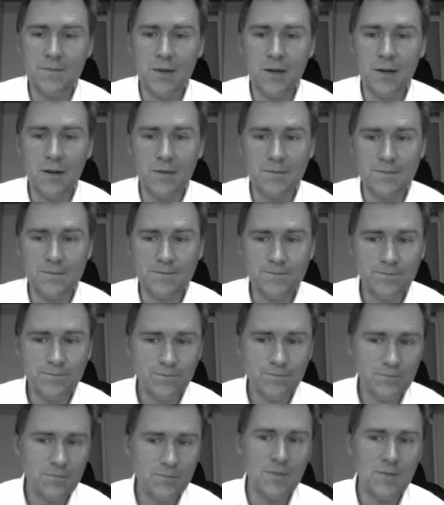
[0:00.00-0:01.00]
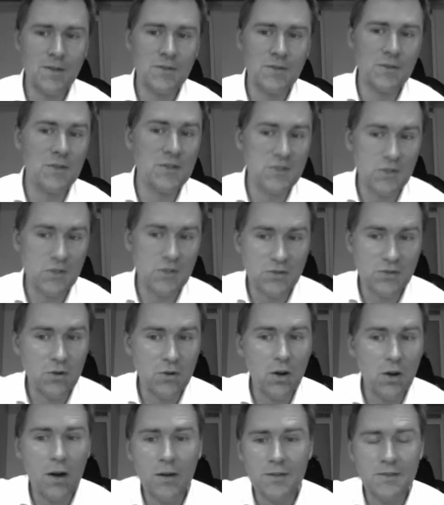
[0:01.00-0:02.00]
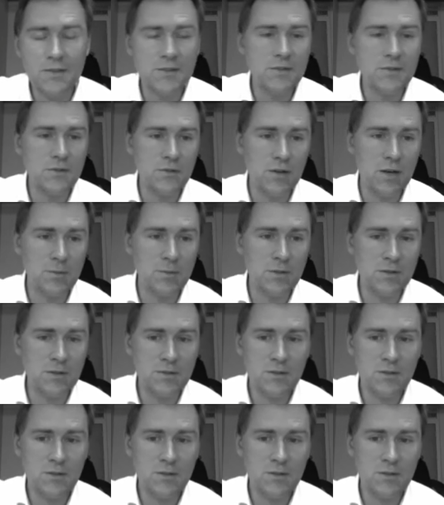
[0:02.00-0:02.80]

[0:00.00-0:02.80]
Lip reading: So there's also cognitive grammar,